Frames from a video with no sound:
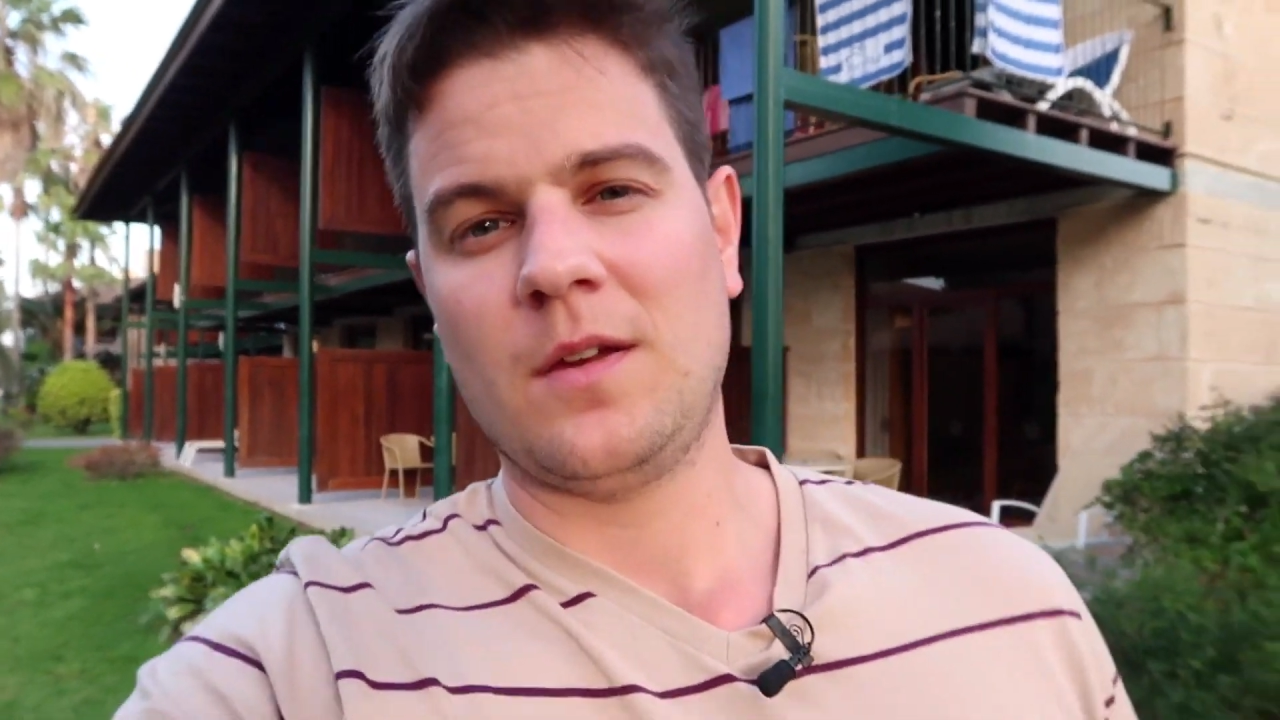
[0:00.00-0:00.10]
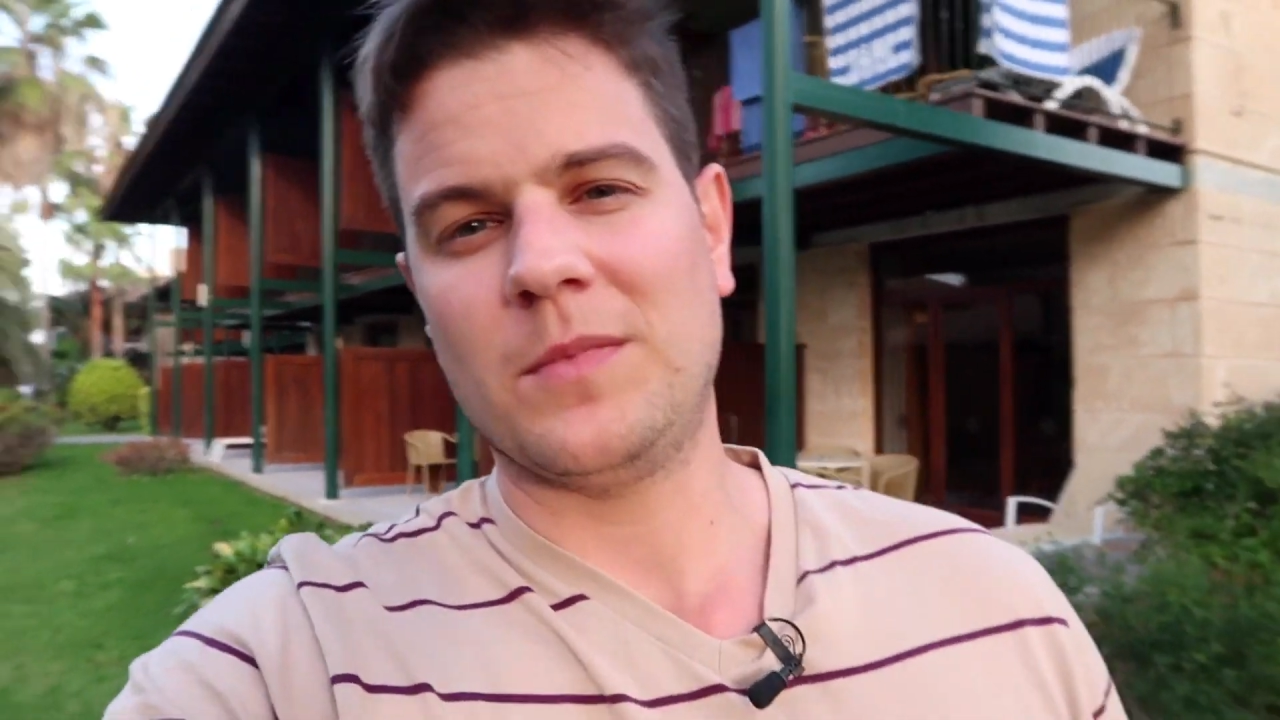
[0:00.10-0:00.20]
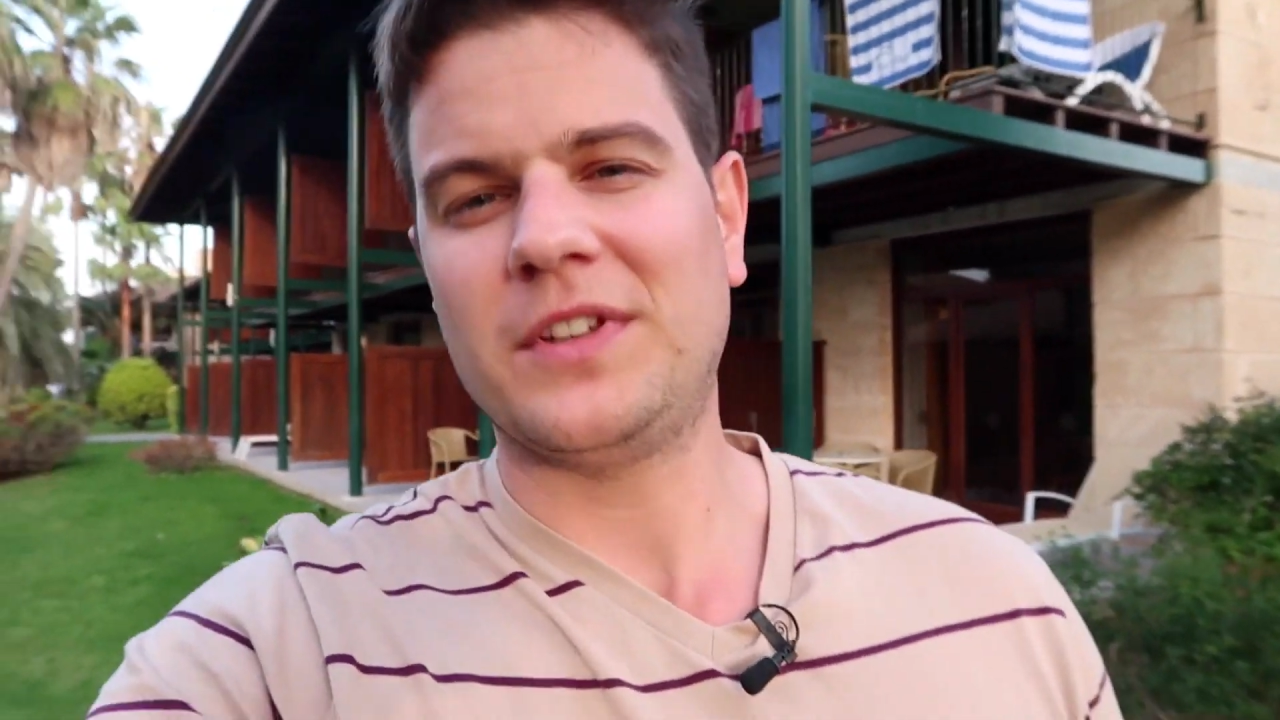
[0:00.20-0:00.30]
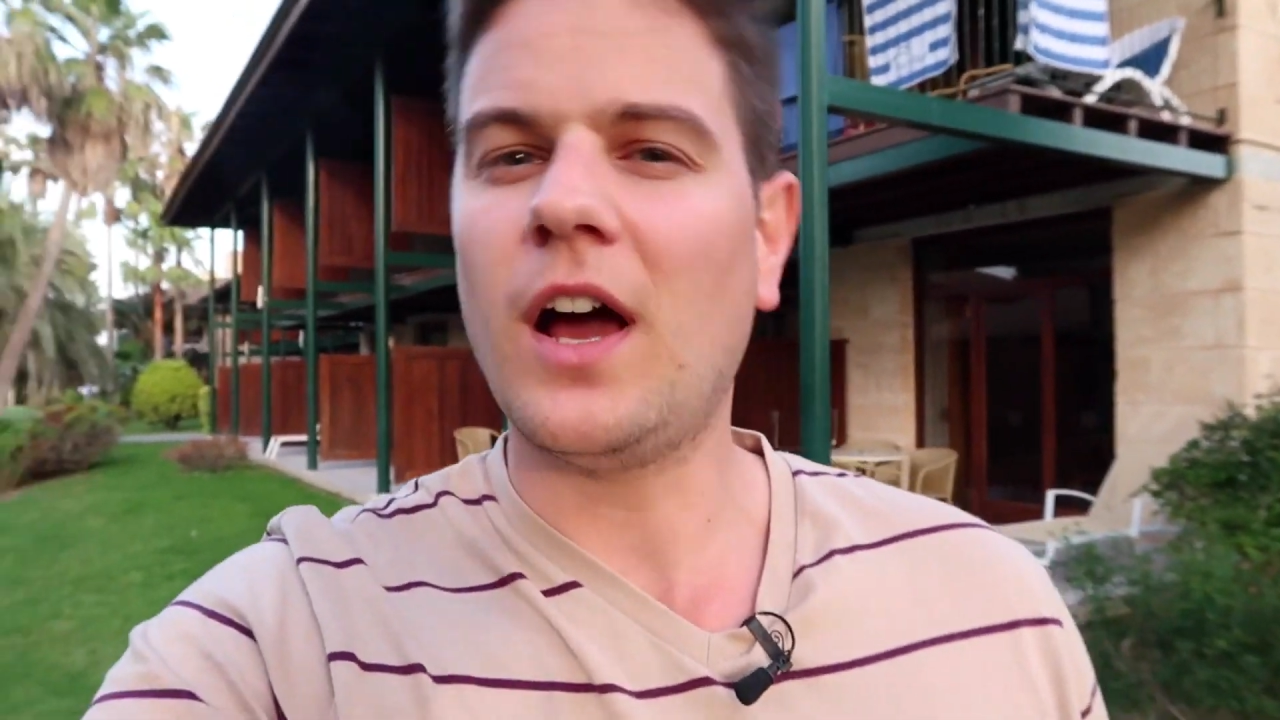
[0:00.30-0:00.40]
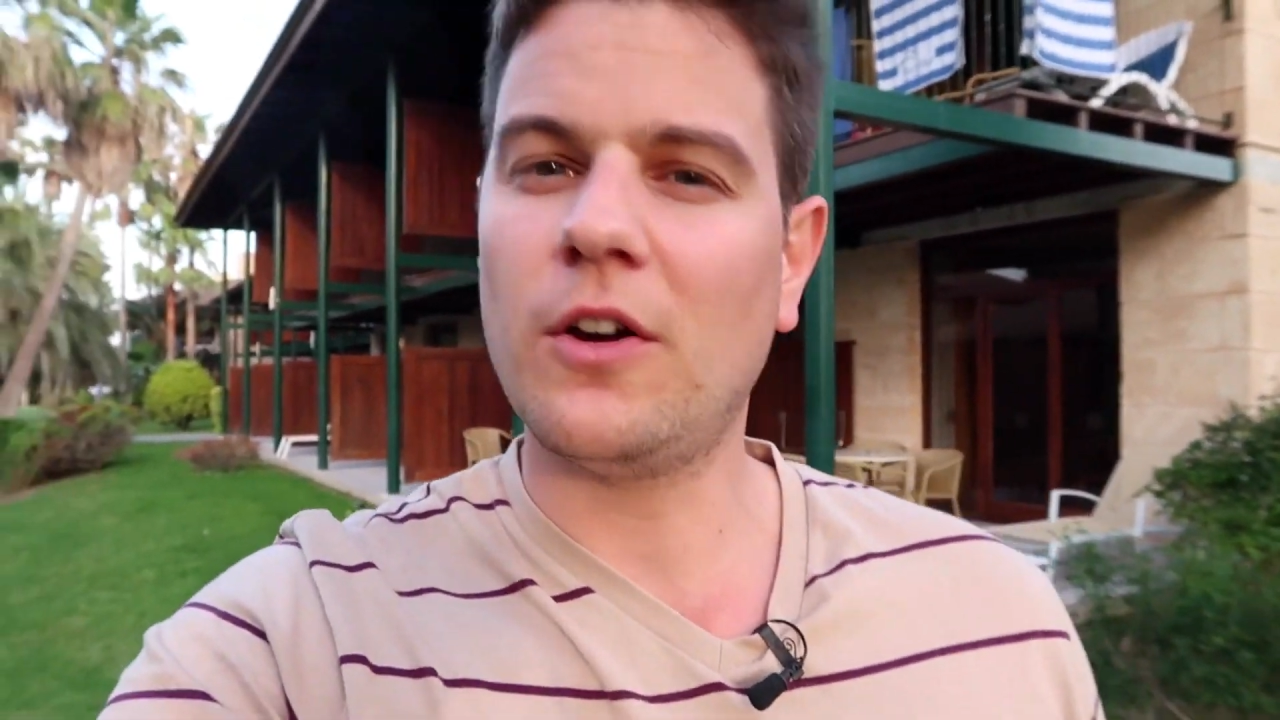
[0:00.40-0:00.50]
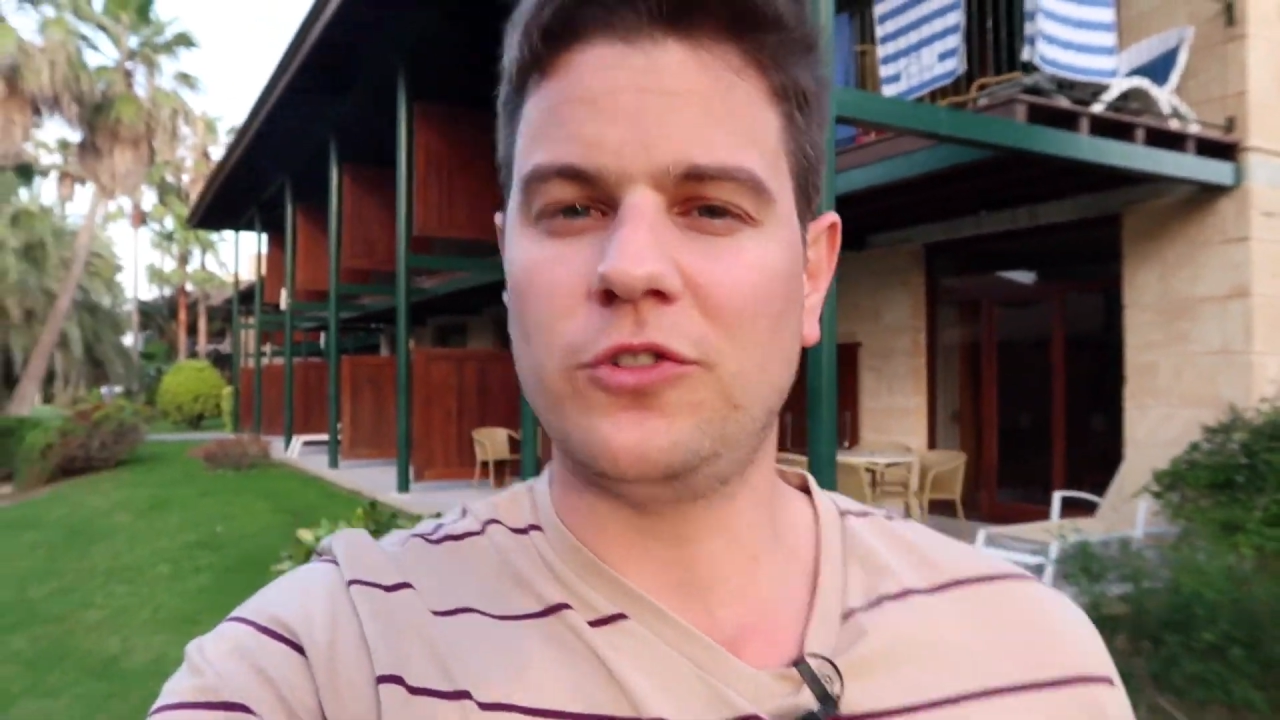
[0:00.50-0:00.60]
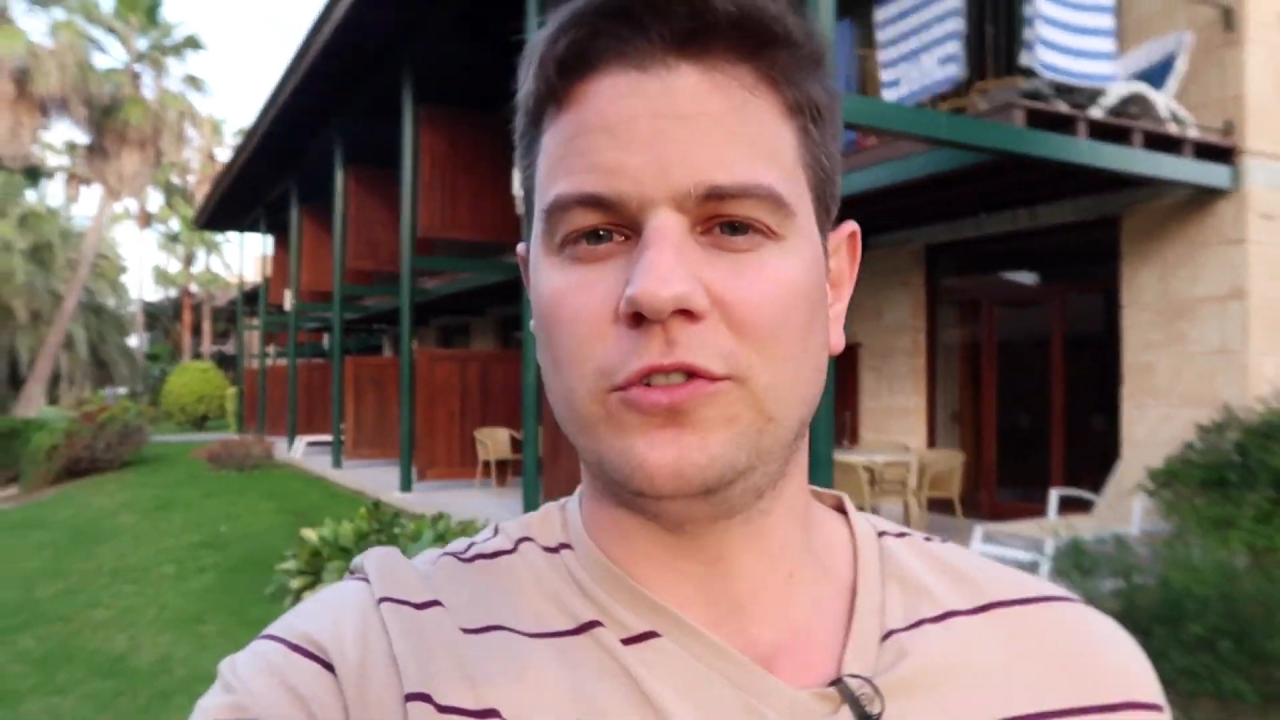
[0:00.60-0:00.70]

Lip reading: But how do